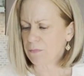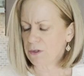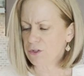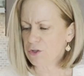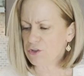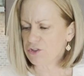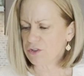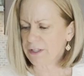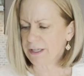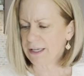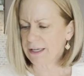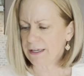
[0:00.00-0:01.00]

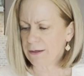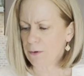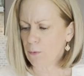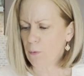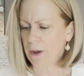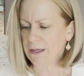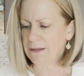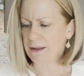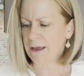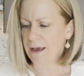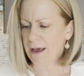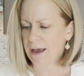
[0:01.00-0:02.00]
usually white
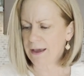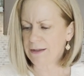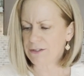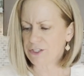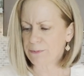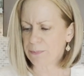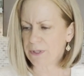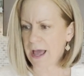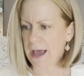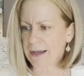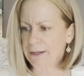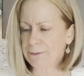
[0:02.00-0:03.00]
and
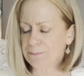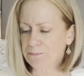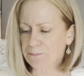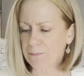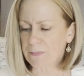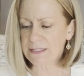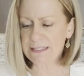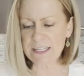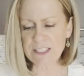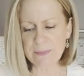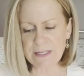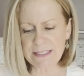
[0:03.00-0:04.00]
black
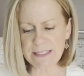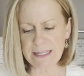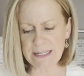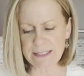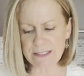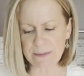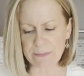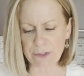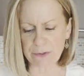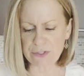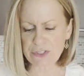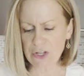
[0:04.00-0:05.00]
sesame seeds, some
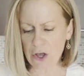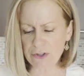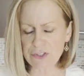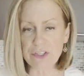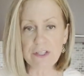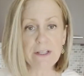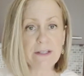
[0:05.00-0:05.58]
little salt,